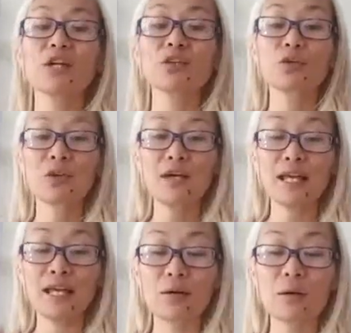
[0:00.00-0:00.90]
so
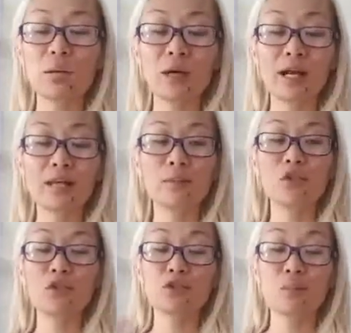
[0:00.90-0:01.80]
we're able
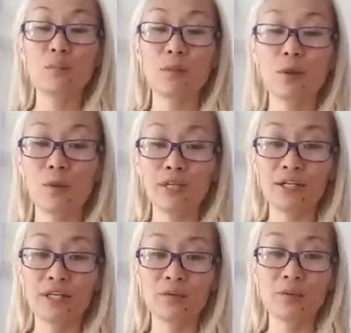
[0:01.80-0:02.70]
to support one
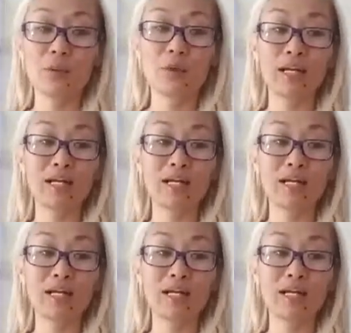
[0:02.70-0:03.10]
another when we're